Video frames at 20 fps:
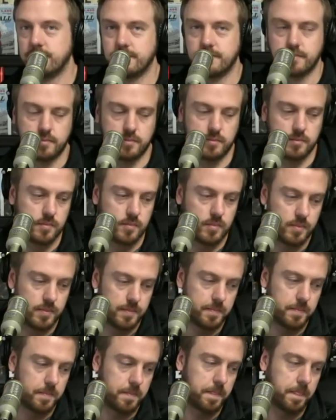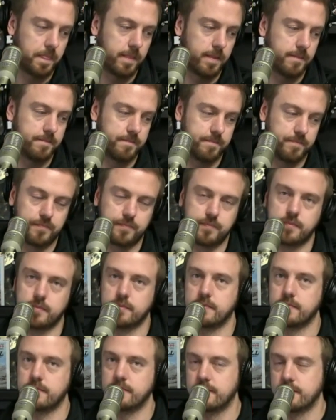
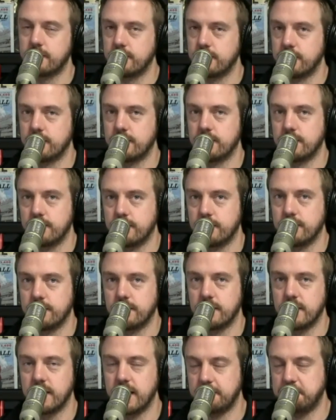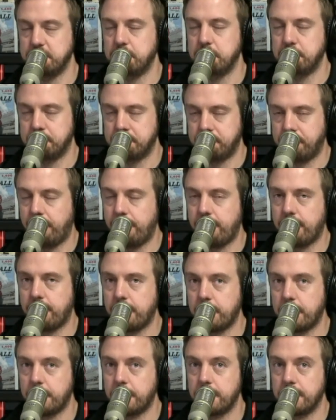
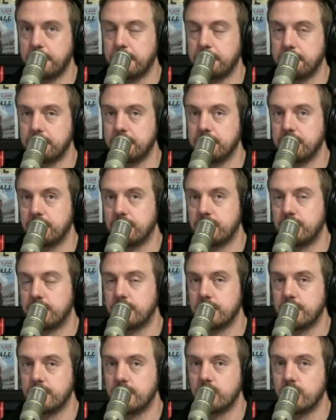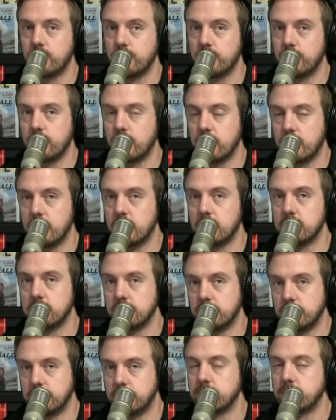
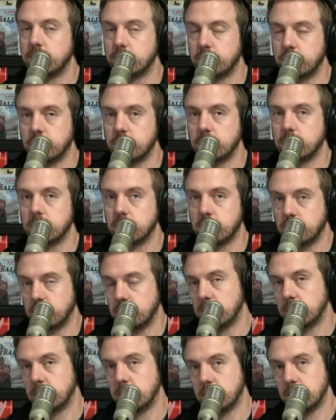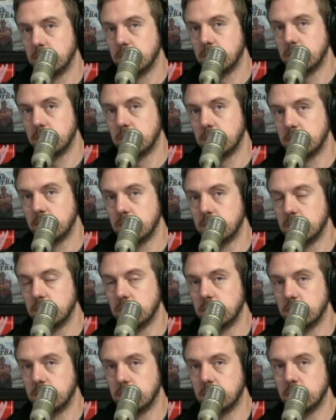
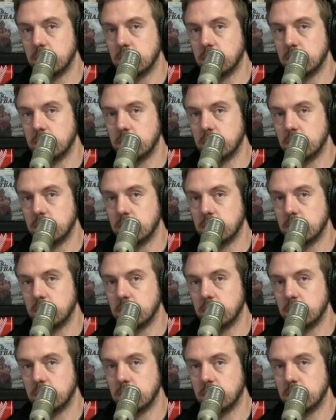The person shown says nothing.